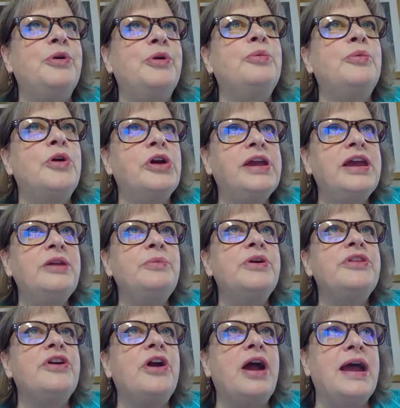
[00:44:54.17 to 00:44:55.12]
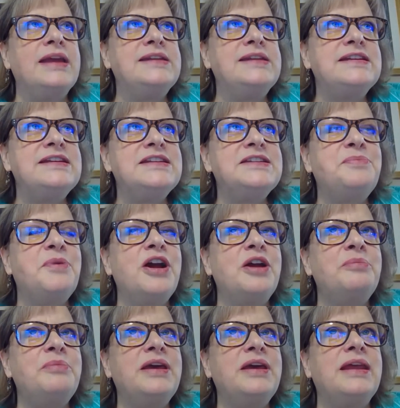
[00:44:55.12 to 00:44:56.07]
We're working with our IT
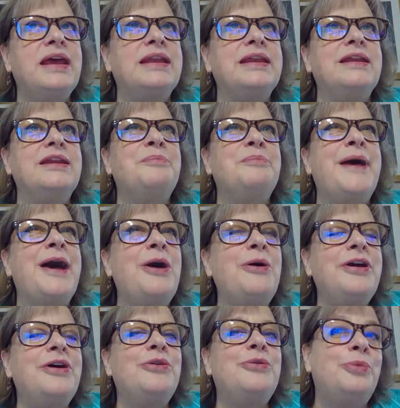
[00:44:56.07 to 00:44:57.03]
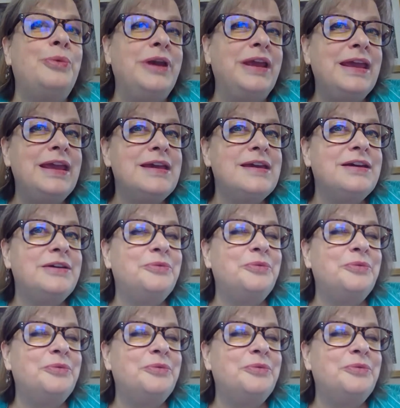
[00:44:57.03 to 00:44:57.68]
department, and in about a week,